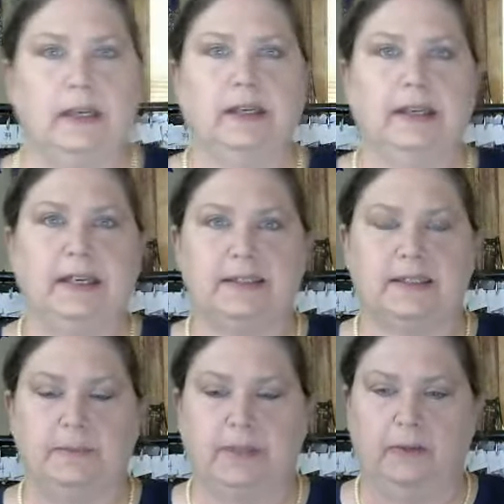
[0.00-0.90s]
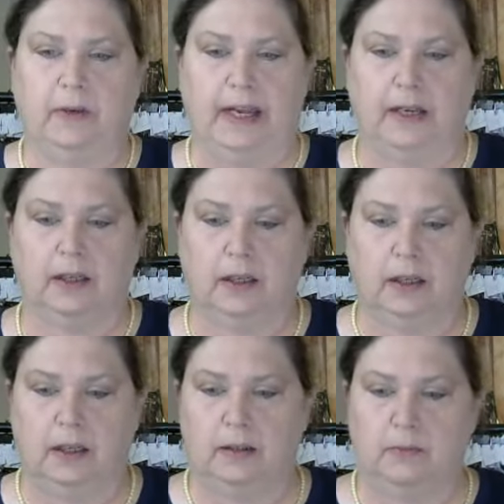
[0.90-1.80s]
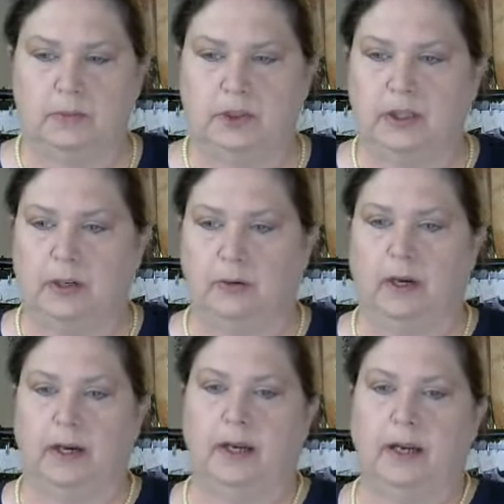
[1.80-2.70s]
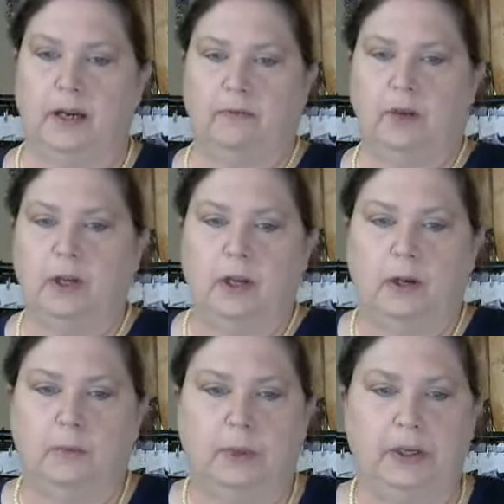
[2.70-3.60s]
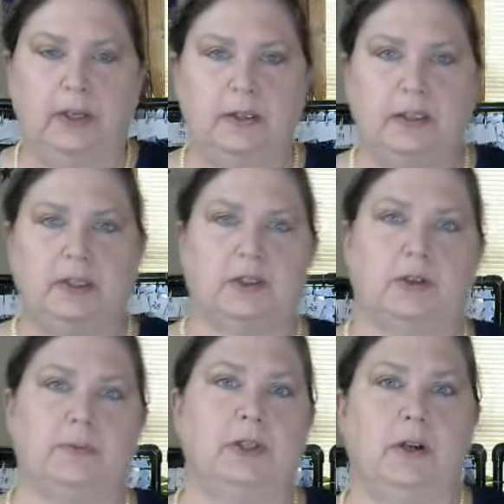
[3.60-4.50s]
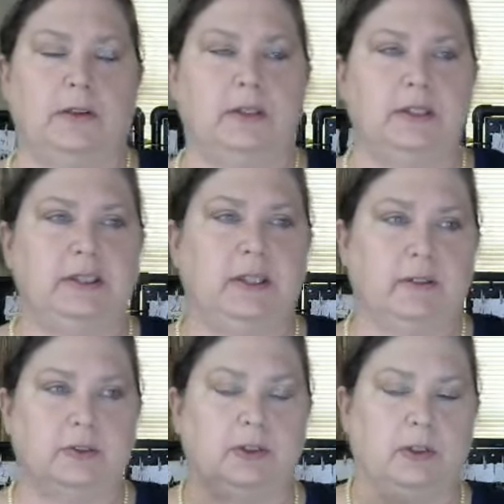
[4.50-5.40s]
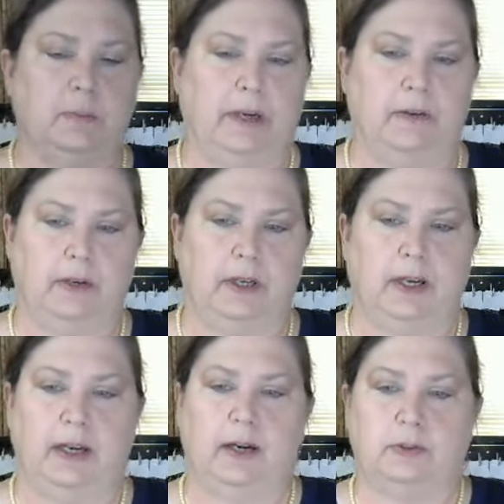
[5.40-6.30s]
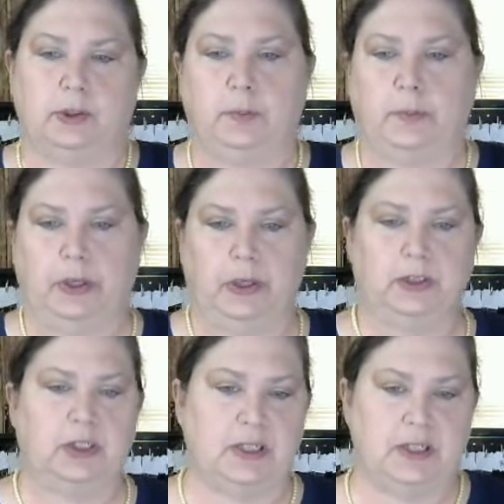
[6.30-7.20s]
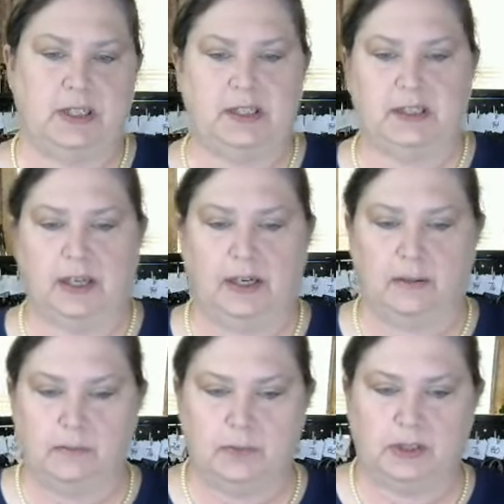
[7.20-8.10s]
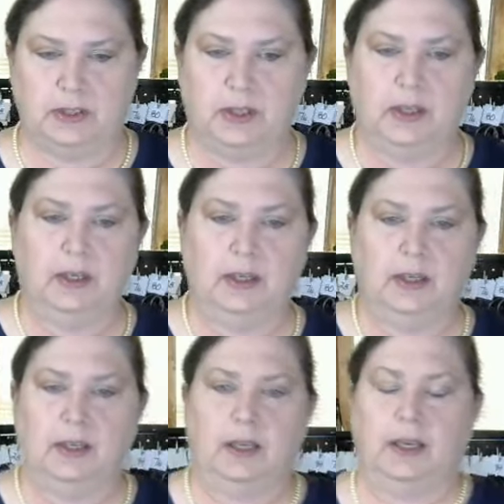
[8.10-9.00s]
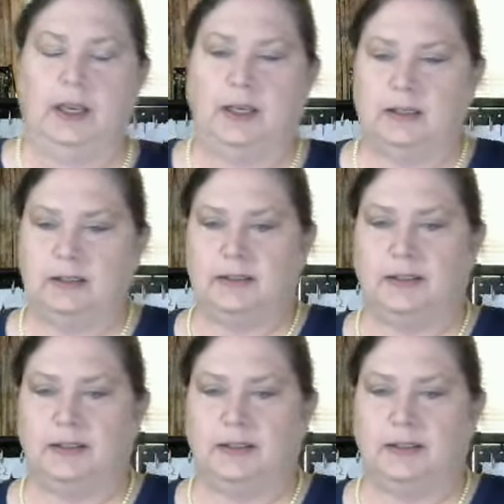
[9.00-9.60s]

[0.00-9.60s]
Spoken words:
get something way. So I have put in the description all the details about how to purchase these items, and